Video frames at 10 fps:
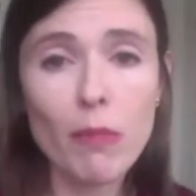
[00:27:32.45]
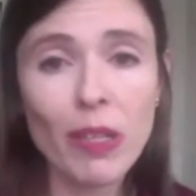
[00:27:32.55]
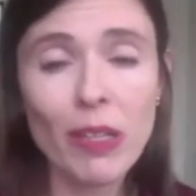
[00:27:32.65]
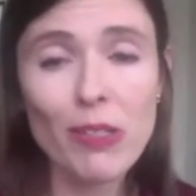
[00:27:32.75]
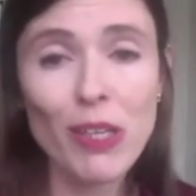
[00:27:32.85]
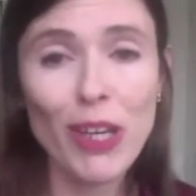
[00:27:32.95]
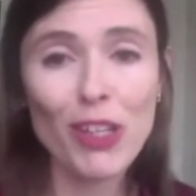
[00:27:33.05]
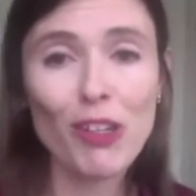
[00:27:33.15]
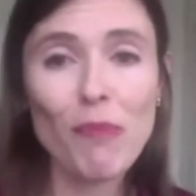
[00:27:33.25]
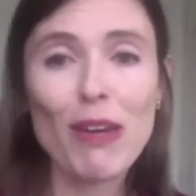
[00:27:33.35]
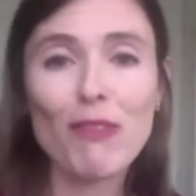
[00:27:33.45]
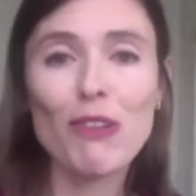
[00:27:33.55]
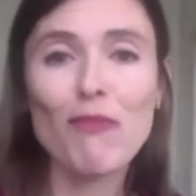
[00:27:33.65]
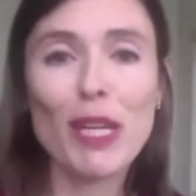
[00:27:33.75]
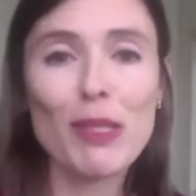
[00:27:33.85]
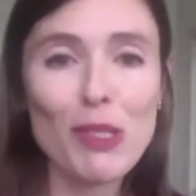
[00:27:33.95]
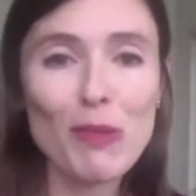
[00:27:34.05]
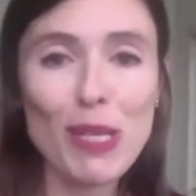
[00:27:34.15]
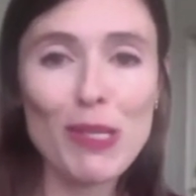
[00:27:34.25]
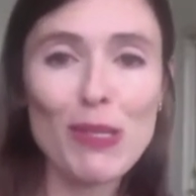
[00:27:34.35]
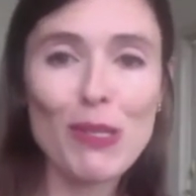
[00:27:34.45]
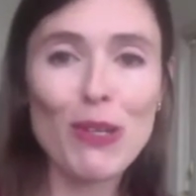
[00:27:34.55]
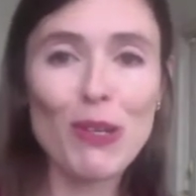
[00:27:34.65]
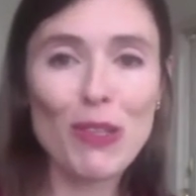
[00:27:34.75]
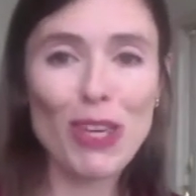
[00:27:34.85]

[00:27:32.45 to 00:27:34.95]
because you may have convinced business school